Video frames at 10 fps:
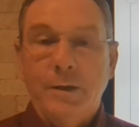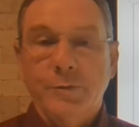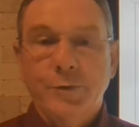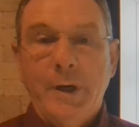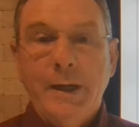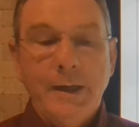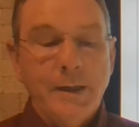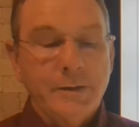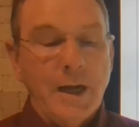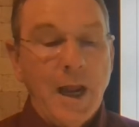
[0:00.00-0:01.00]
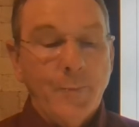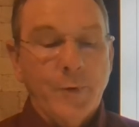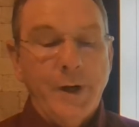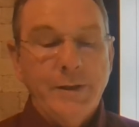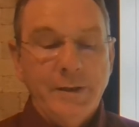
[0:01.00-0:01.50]
Drilling is the
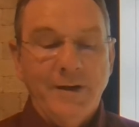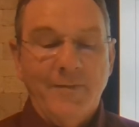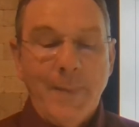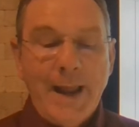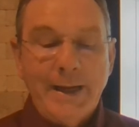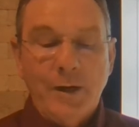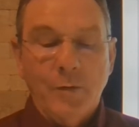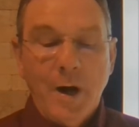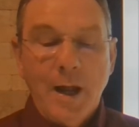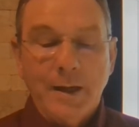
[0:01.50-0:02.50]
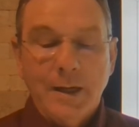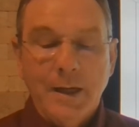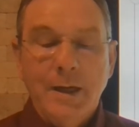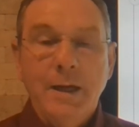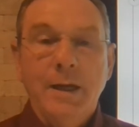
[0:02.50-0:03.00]
operation of mining rock
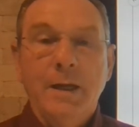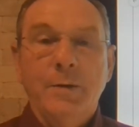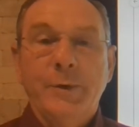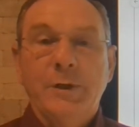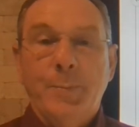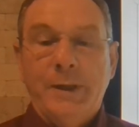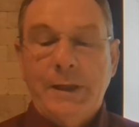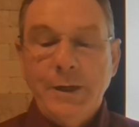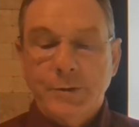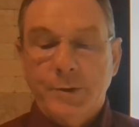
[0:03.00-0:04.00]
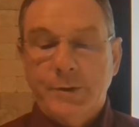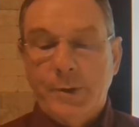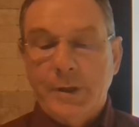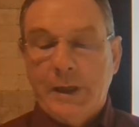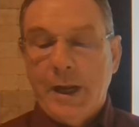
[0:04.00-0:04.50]
with the potential
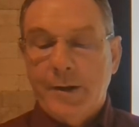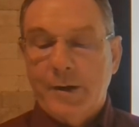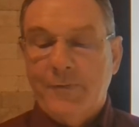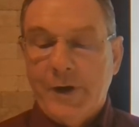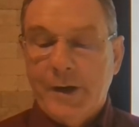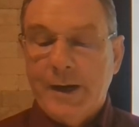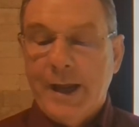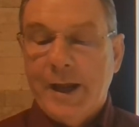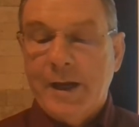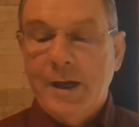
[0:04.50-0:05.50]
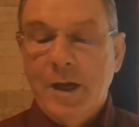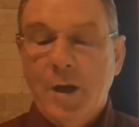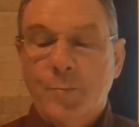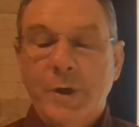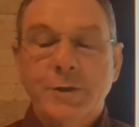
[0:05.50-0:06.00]
to encounter very high
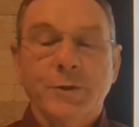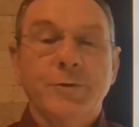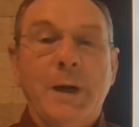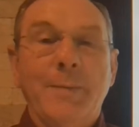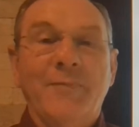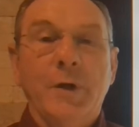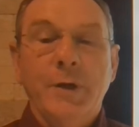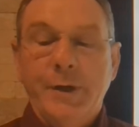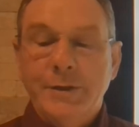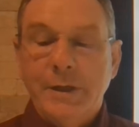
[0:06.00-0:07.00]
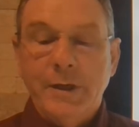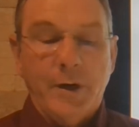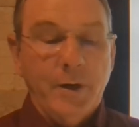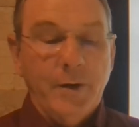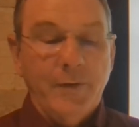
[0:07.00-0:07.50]
pressure trapped fluids in the
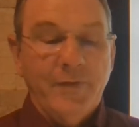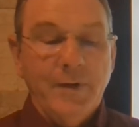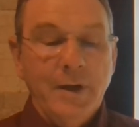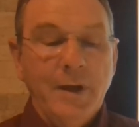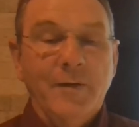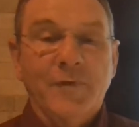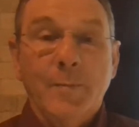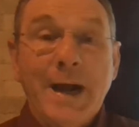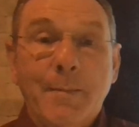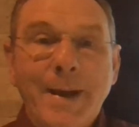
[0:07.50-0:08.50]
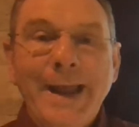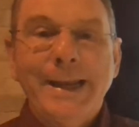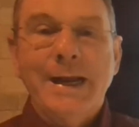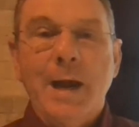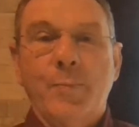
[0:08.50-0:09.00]
earth from our
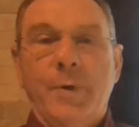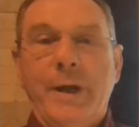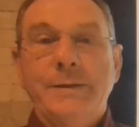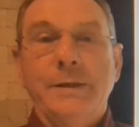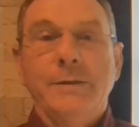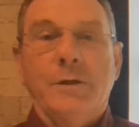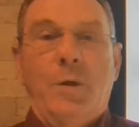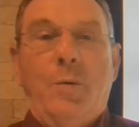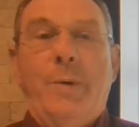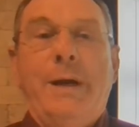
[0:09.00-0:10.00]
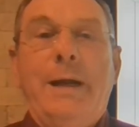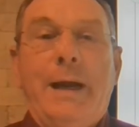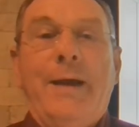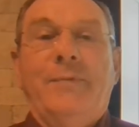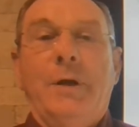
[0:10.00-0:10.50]
mining operation. So we
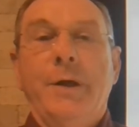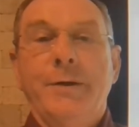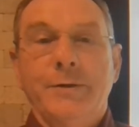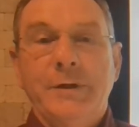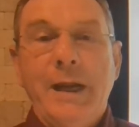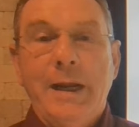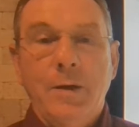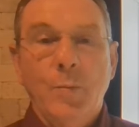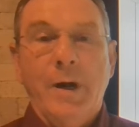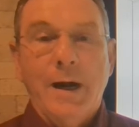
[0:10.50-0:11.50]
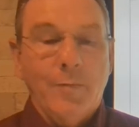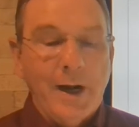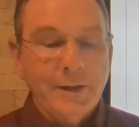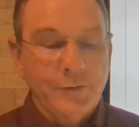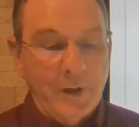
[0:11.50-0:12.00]
have to understand what our
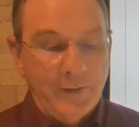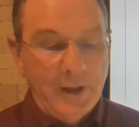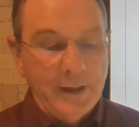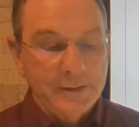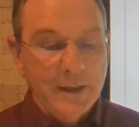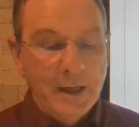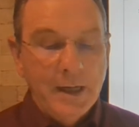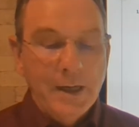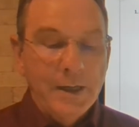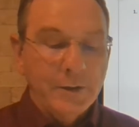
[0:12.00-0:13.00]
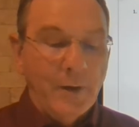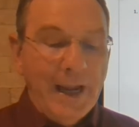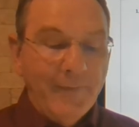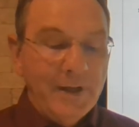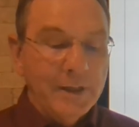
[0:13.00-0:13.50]
rock strength is. So
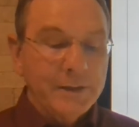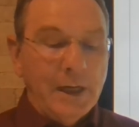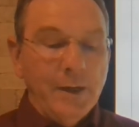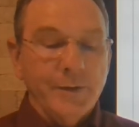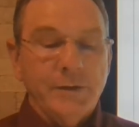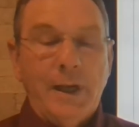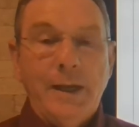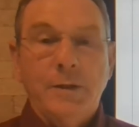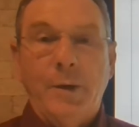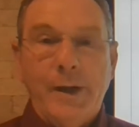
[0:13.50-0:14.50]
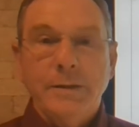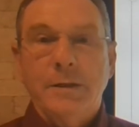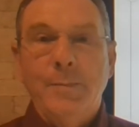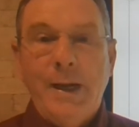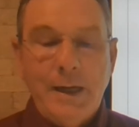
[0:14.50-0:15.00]
having the skill set to
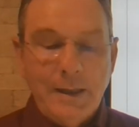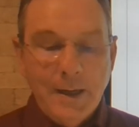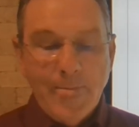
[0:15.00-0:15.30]
estimate